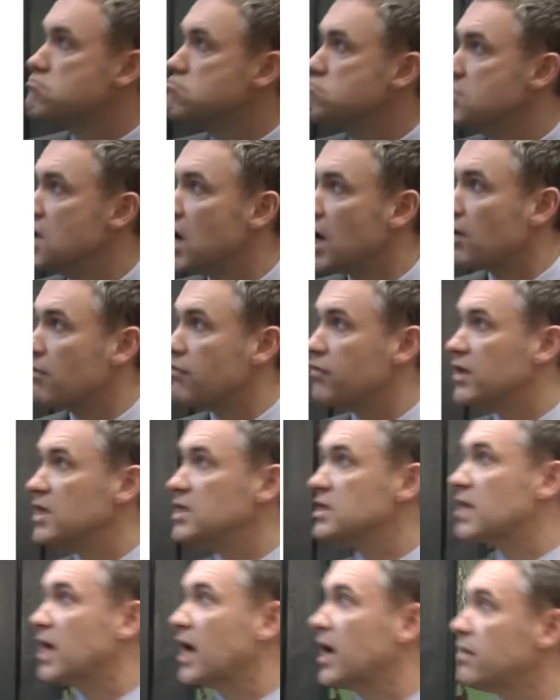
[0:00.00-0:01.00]
None of
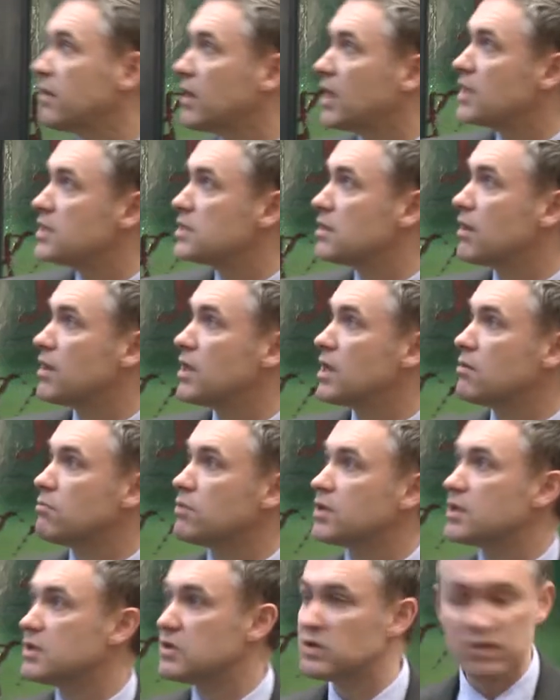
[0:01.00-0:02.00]
these candidates, I think,
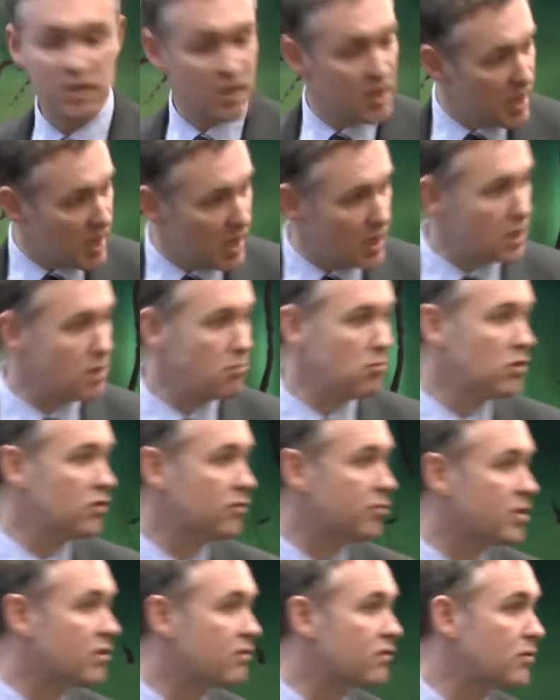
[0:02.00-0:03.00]
would consider any
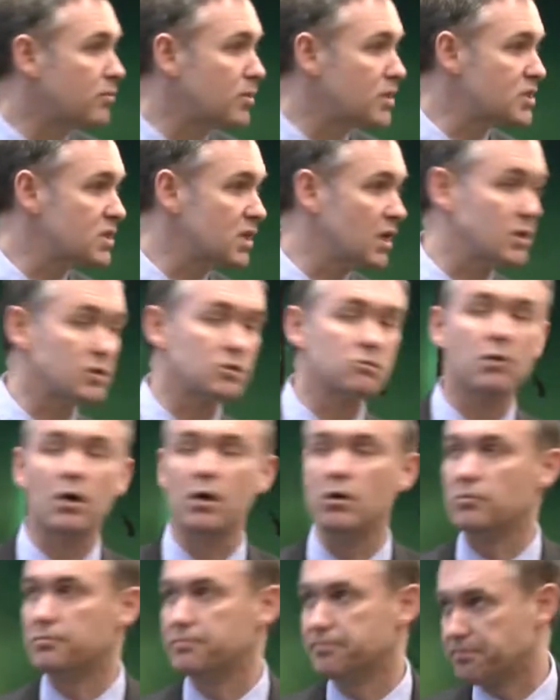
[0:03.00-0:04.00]
movement from the status
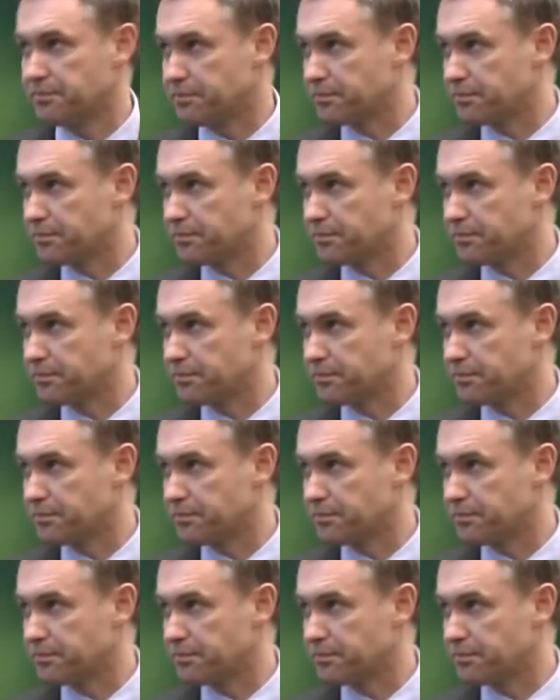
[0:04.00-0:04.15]
quo.